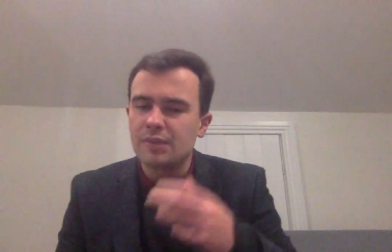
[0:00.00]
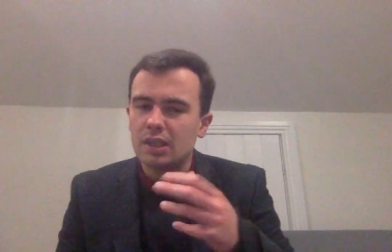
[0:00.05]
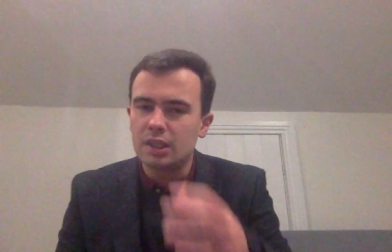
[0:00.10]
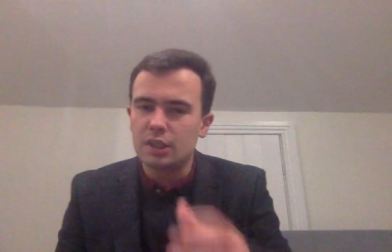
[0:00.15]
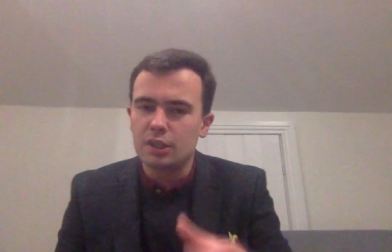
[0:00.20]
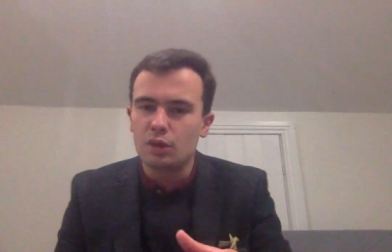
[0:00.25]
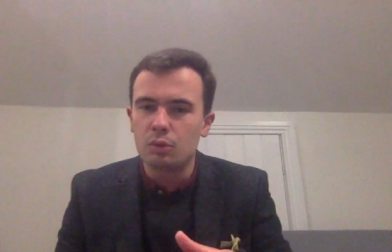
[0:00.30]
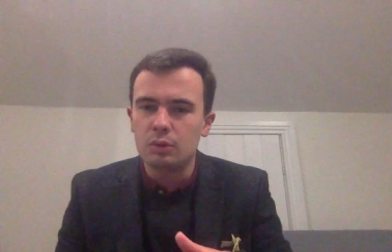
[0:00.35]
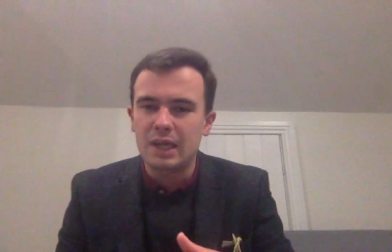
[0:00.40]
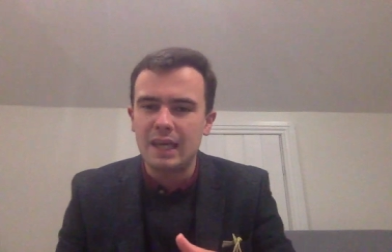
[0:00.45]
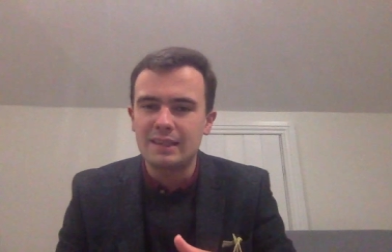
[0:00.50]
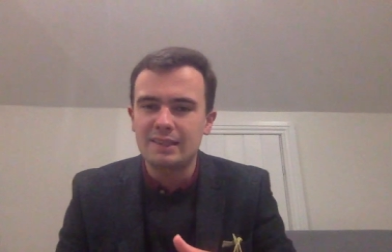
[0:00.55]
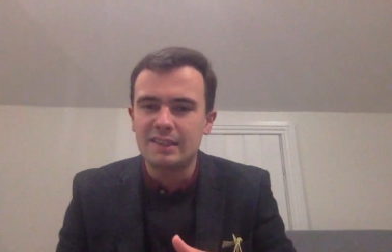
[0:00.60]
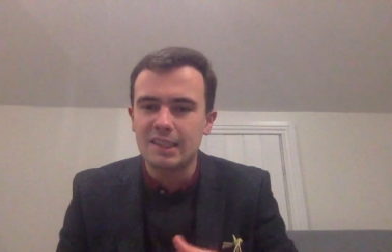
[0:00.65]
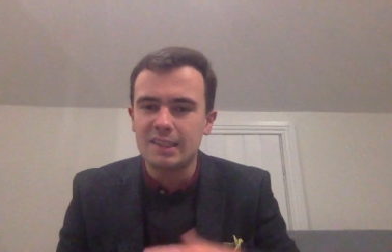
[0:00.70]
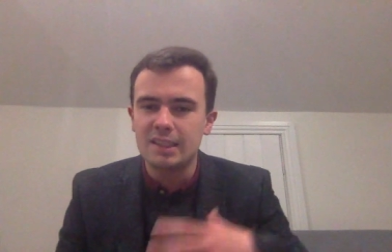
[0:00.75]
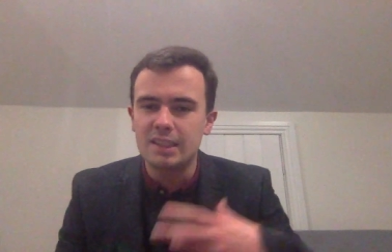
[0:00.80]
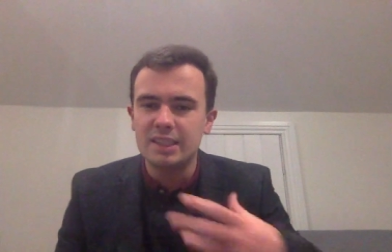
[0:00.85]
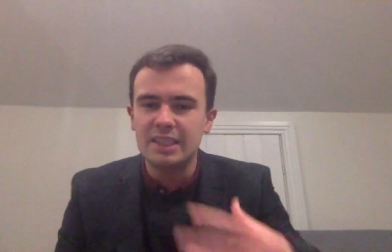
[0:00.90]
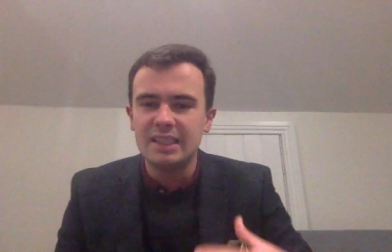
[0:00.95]
You know, get
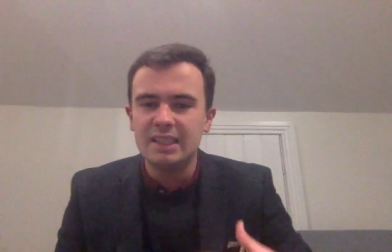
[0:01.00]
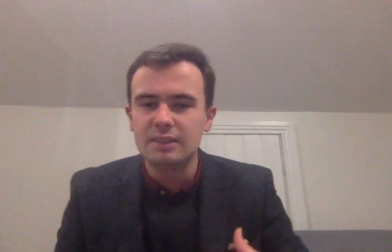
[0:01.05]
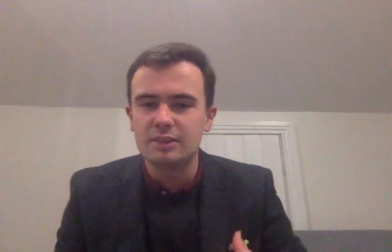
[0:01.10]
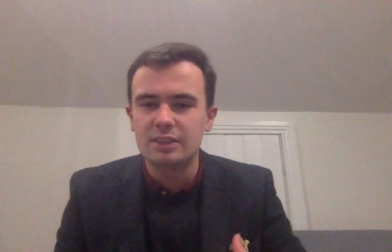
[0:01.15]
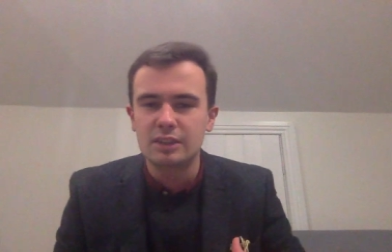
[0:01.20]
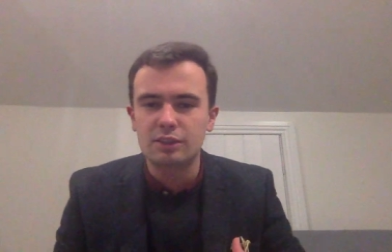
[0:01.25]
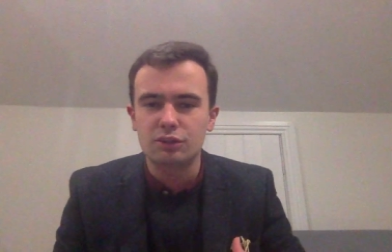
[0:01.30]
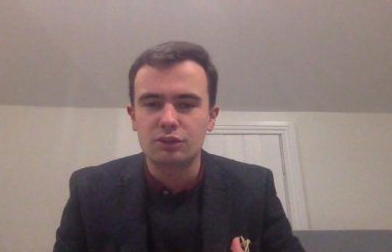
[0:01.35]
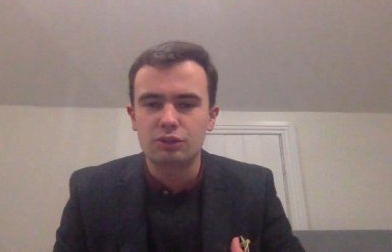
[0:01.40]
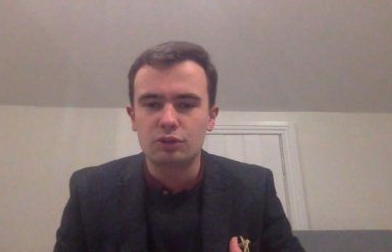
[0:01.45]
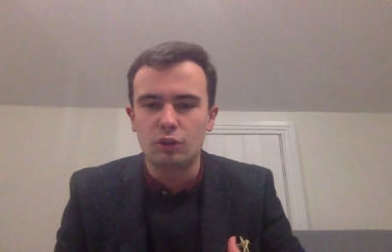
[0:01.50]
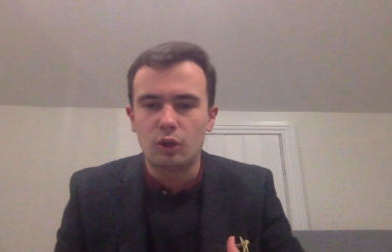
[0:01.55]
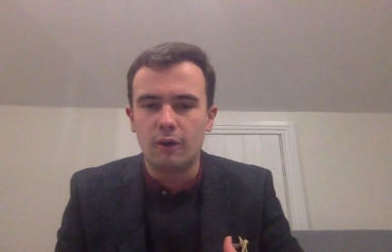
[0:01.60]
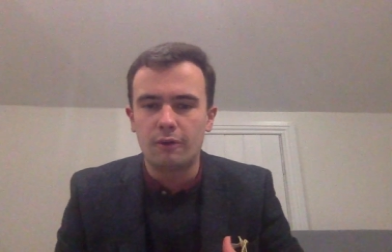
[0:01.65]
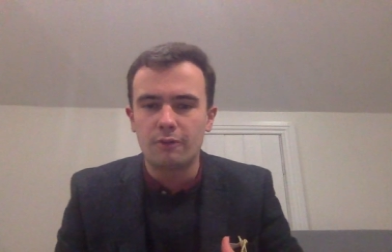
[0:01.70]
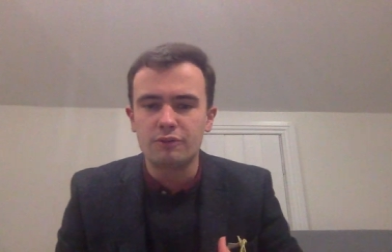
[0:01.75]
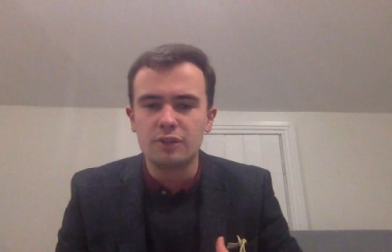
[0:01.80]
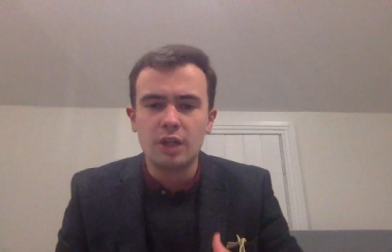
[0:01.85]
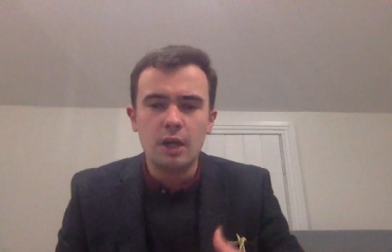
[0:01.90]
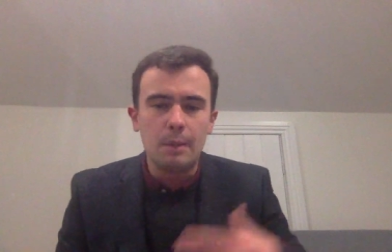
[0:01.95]
that to yielding to
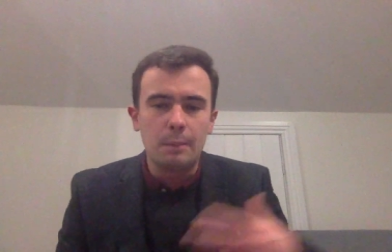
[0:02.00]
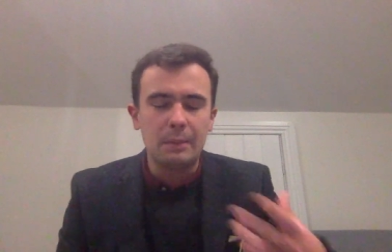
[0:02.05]
soft.